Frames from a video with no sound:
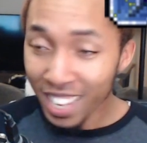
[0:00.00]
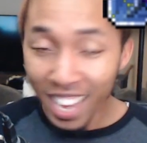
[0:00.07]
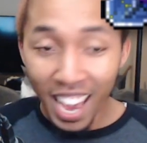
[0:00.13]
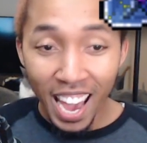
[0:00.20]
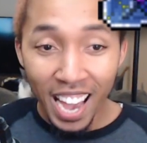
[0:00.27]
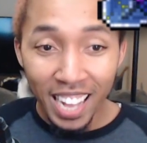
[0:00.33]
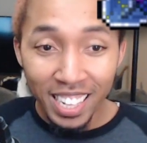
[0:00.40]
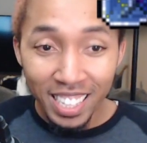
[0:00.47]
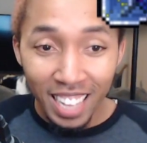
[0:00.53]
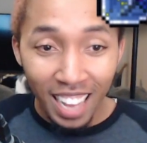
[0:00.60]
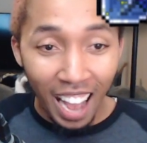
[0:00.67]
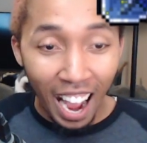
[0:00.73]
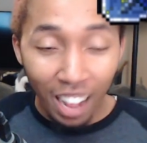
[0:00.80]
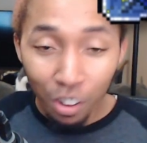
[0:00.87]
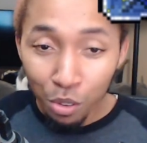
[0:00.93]
and
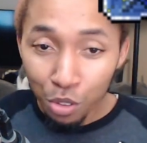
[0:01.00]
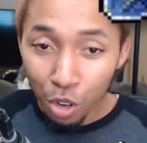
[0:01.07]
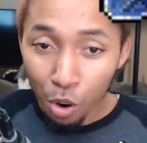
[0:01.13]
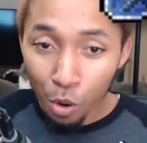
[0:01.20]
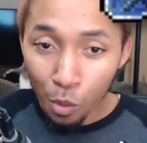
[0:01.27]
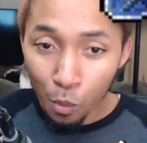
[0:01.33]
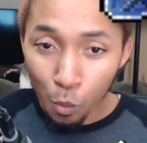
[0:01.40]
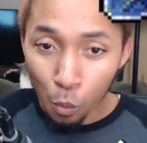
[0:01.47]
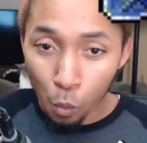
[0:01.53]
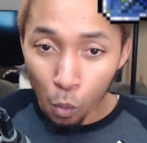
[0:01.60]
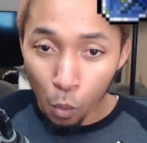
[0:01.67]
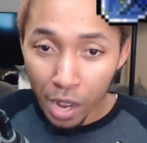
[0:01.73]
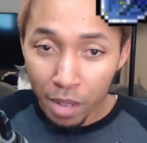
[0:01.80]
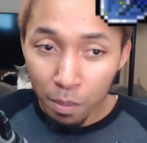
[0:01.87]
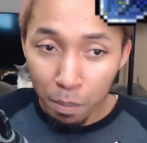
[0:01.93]
I don't know
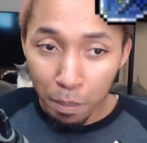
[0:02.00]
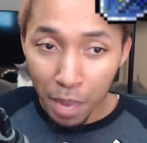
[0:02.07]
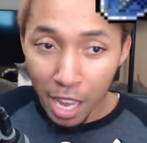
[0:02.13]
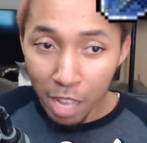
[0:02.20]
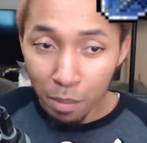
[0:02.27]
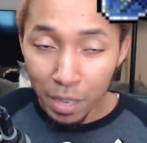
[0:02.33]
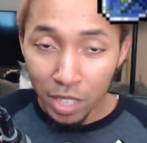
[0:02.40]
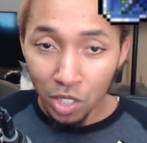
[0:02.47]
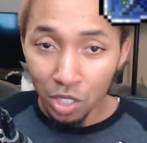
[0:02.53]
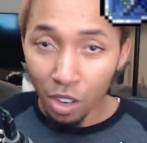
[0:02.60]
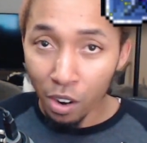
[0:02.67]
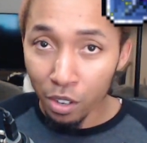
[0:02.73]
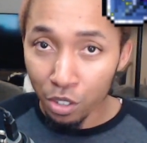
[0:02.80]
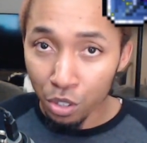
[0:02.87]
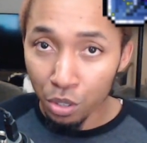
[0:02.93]
what made me
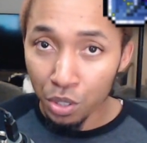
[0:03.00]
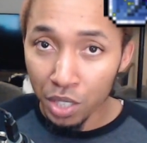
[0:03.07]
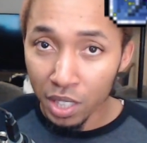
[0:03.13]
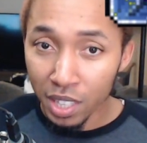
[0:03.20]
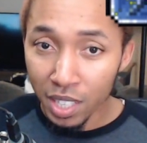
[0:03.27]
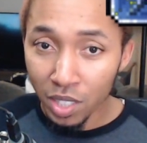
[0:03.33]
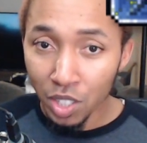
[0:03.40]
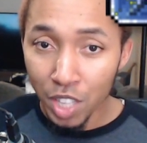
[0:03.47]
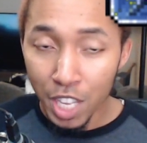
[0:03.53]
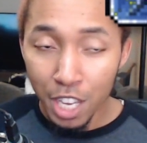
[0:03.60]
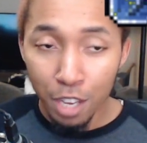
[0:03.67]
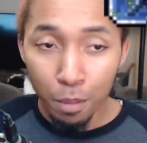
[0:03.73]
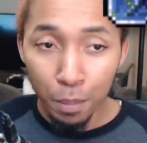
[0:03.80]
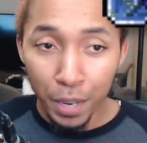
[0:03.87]
start using this thing,